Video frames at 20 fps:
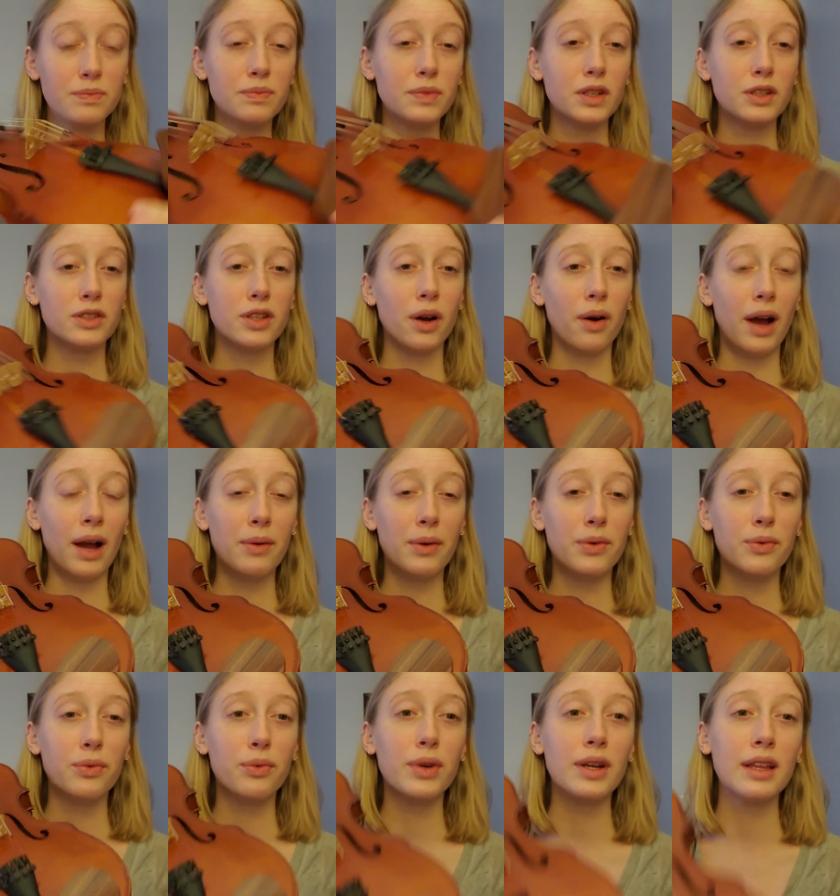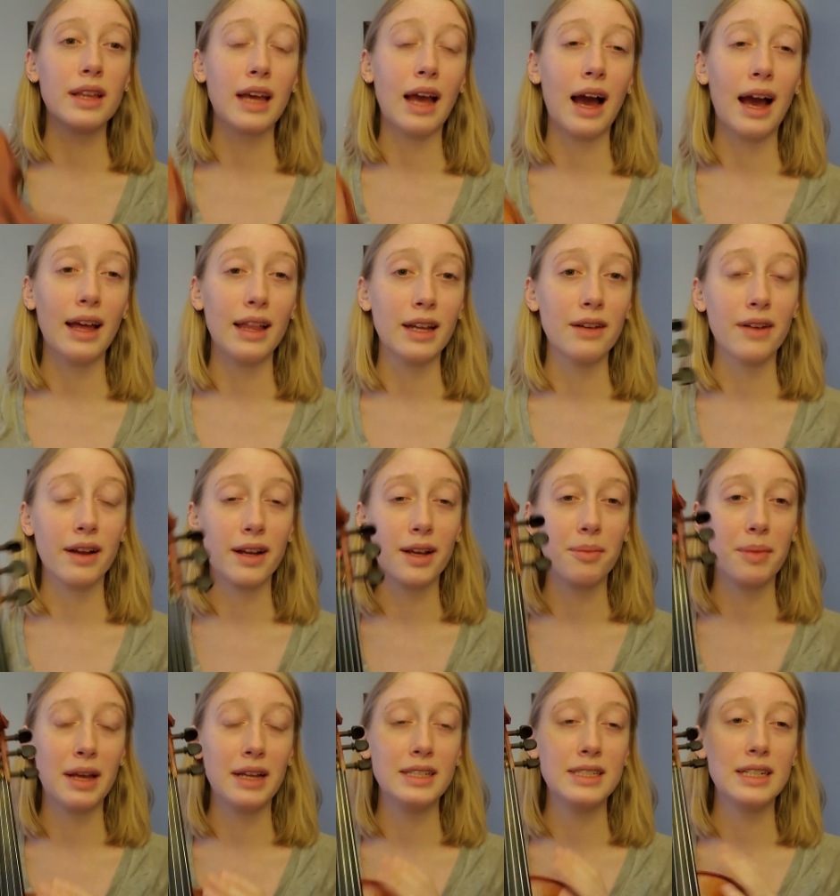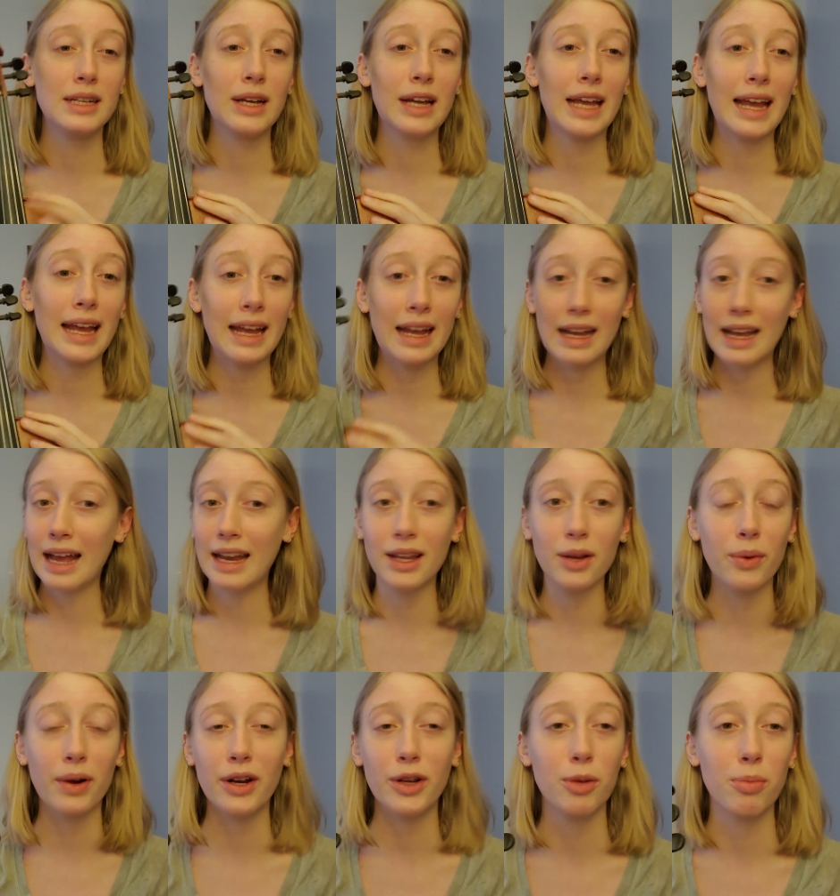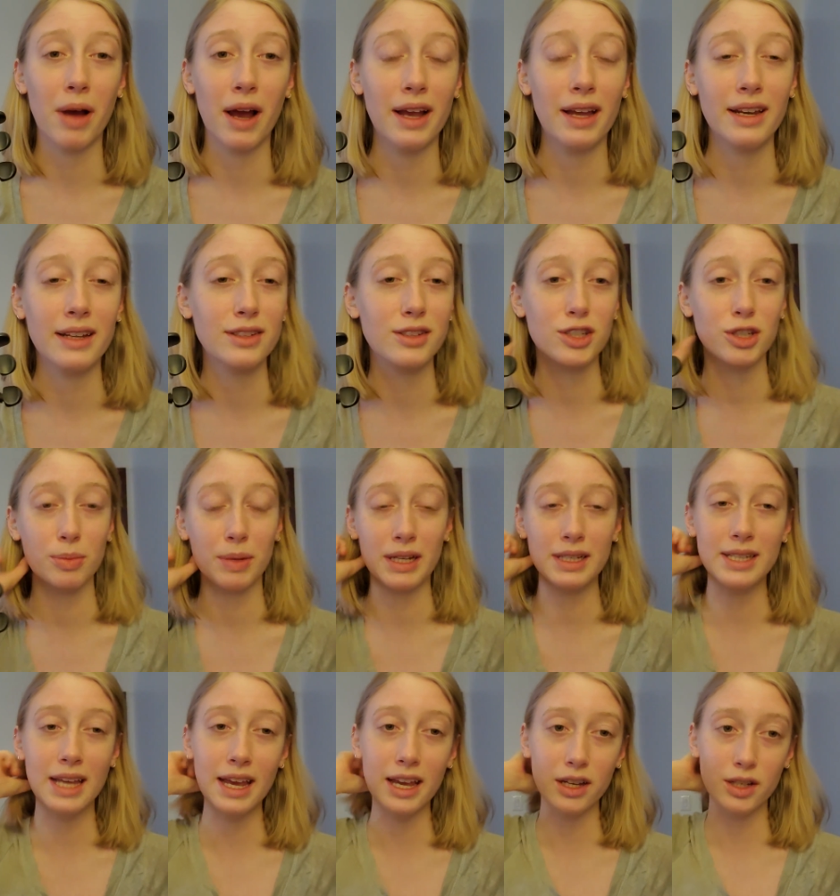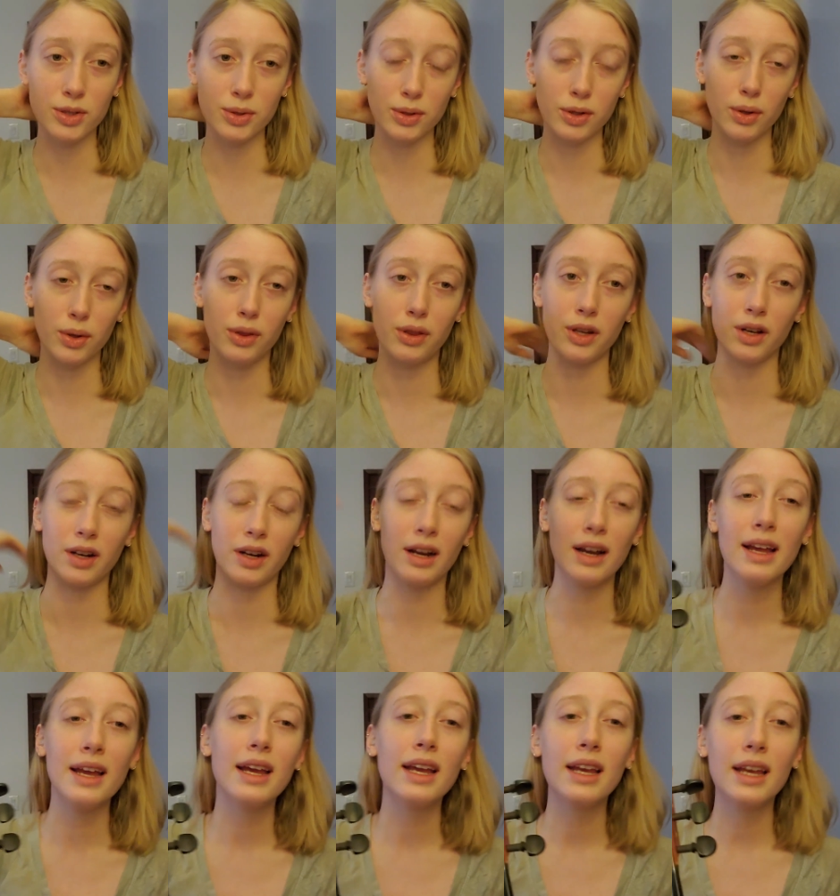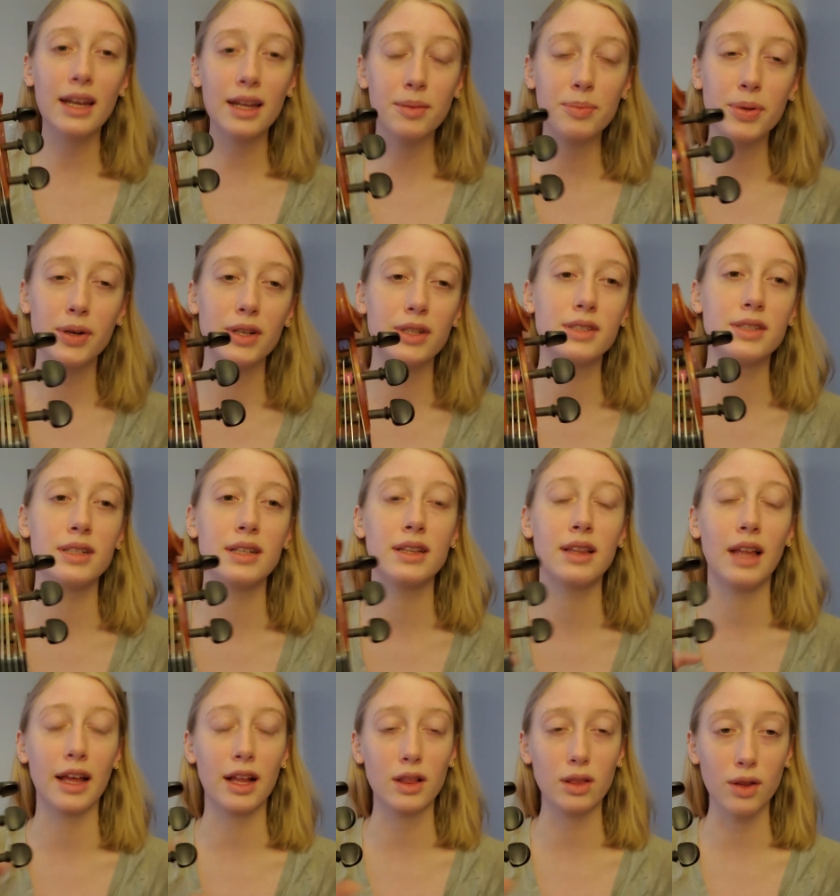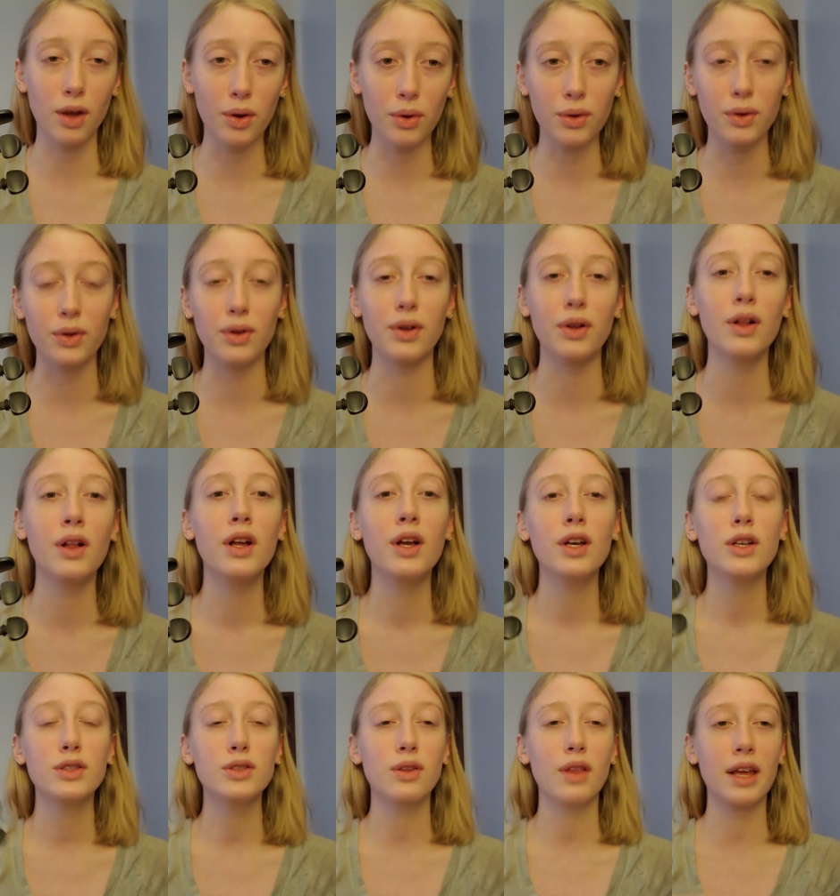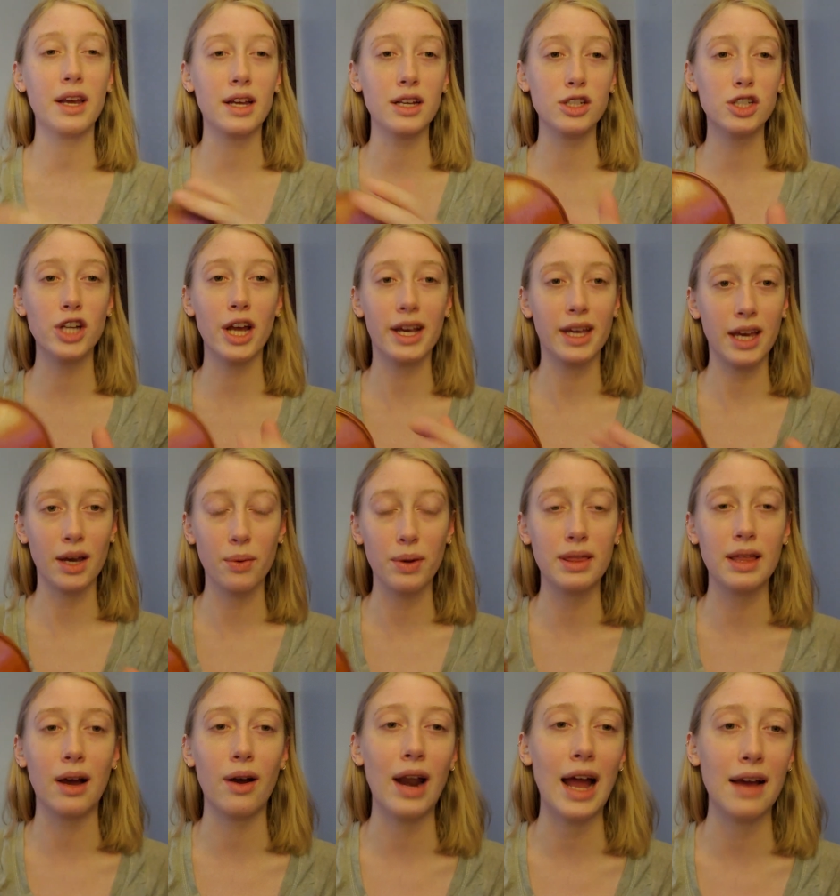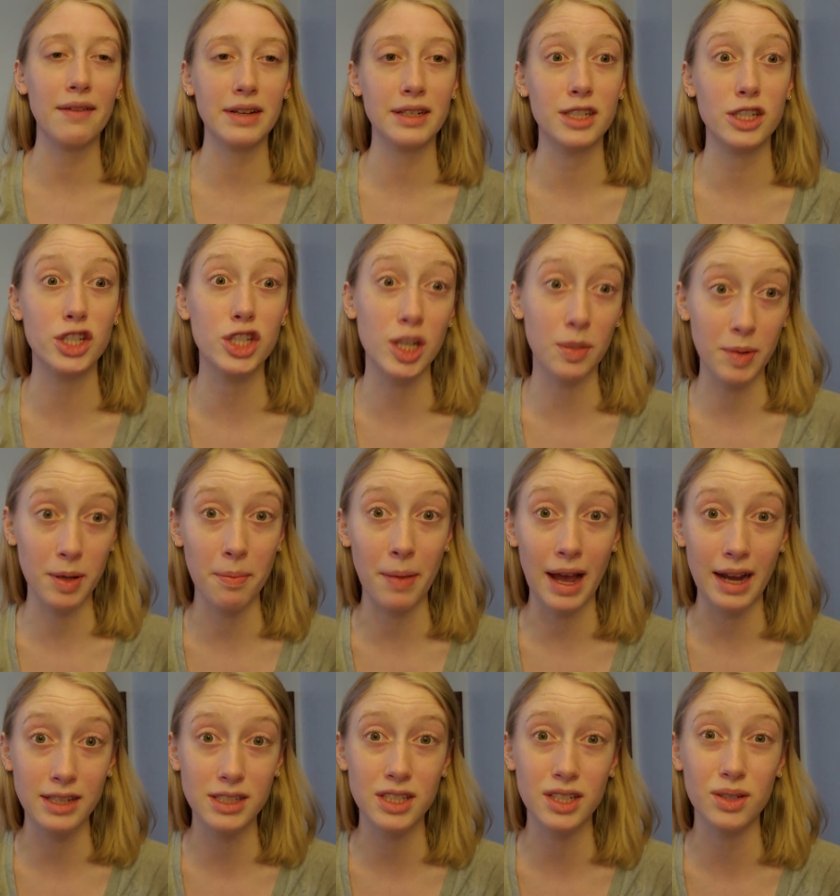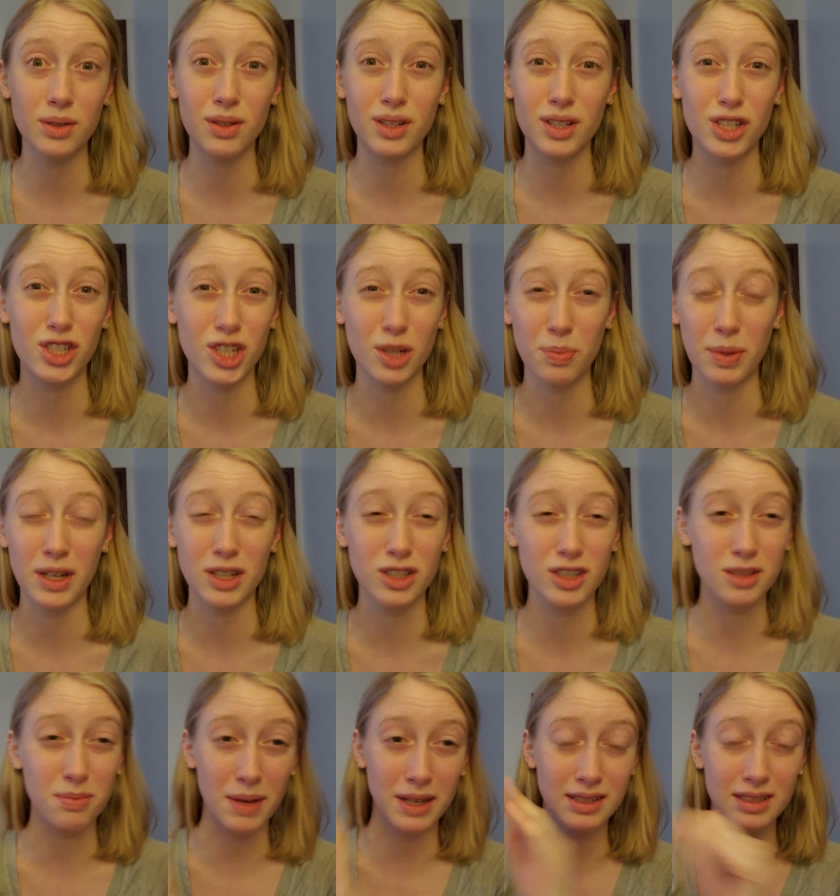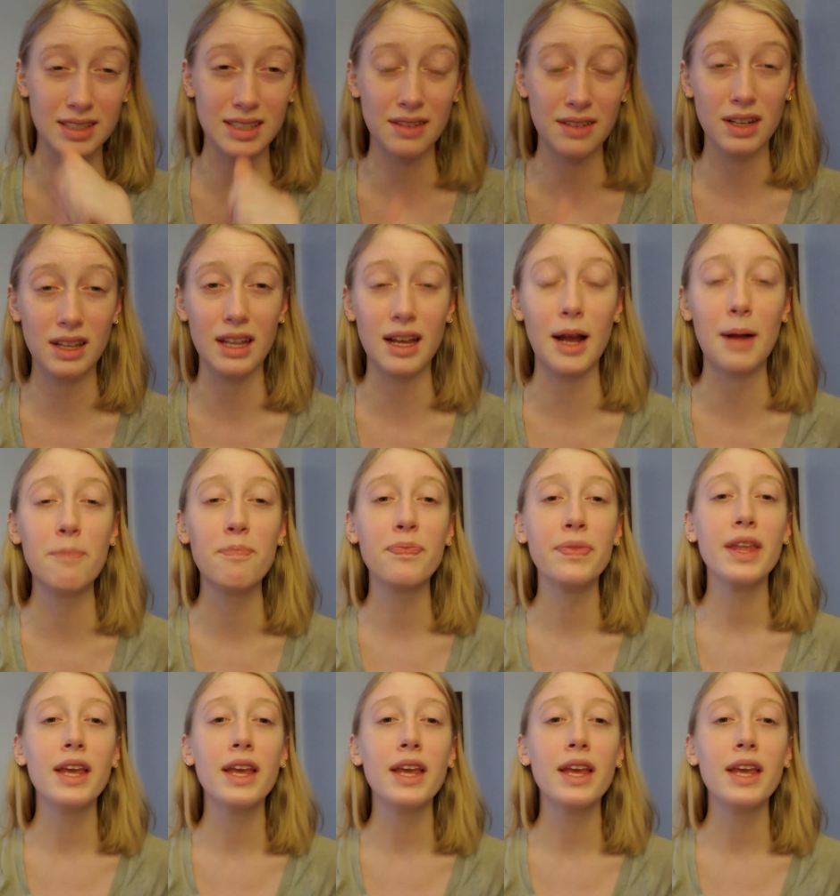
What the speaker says: So I would really highly recommend anywhere you buy an instrument, take it to a luthier in person, like local, so they can check it without having to ship it back to you, because shipping just messes everything up.